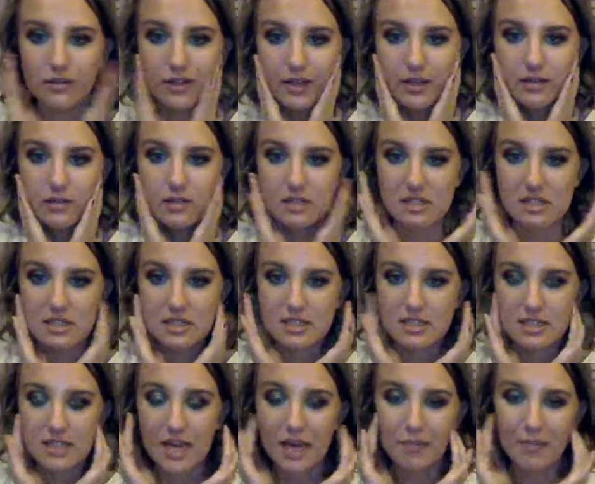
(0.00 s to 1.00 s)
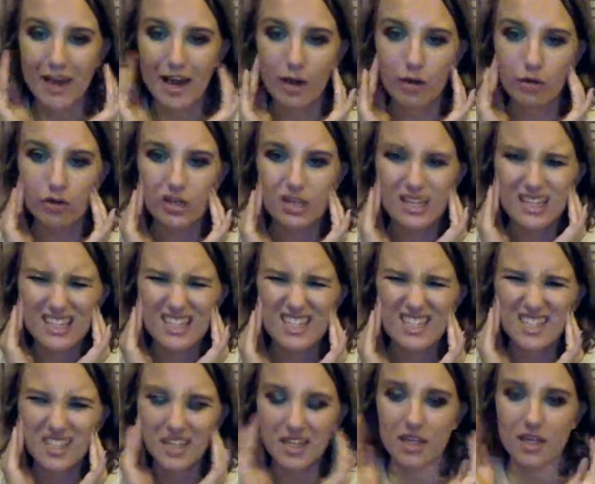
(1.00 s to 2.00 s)
like, it doesn't stay powdery and
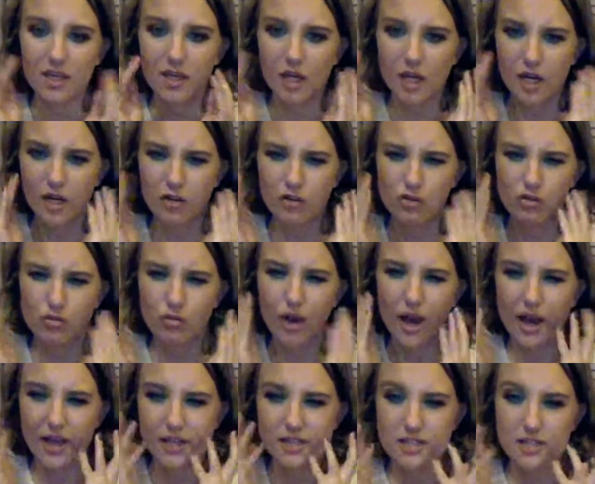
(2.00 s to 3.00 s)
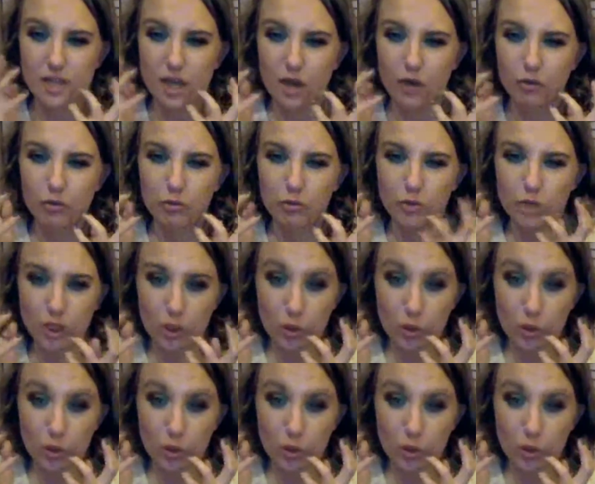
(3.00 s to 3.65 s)
sticky. It kind of dries down pretty